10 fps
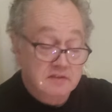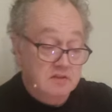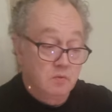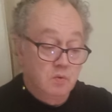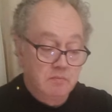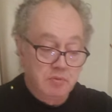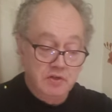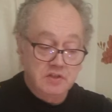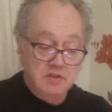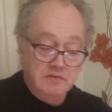So
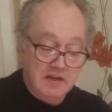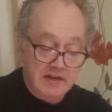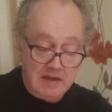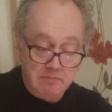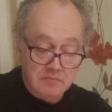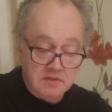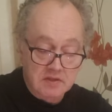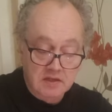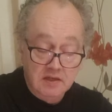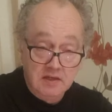1.29
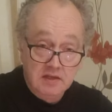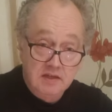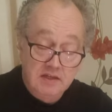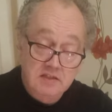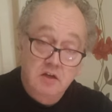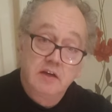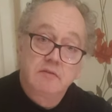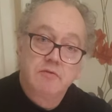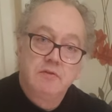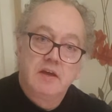amps is going
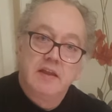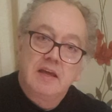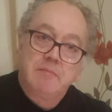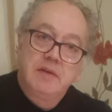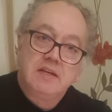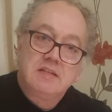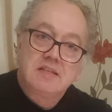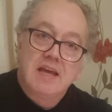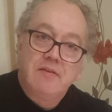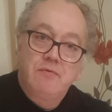through there. That means
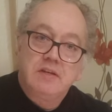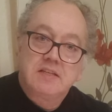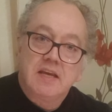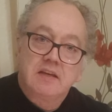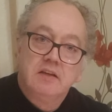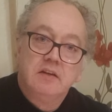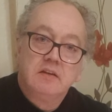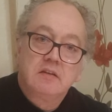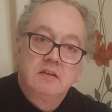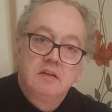that every
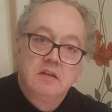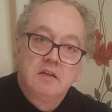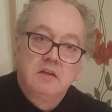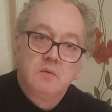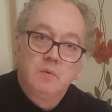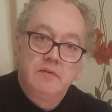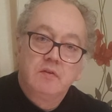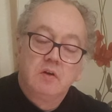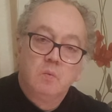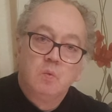second we've
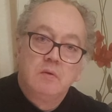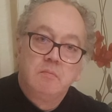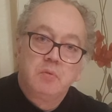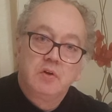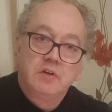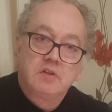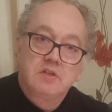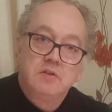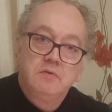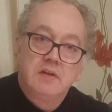got
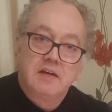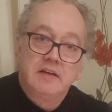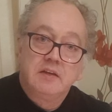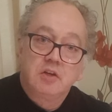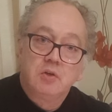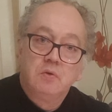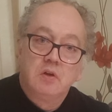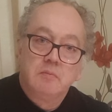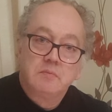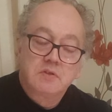1.29
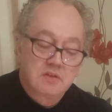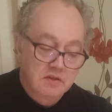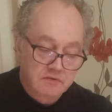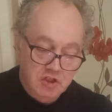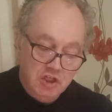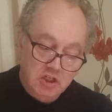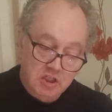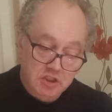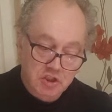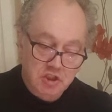coulombs of
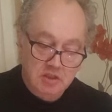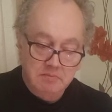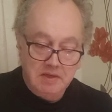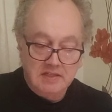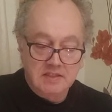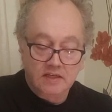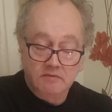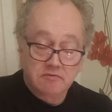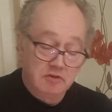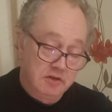charge passing
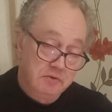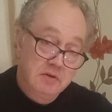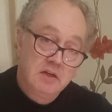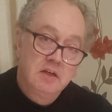through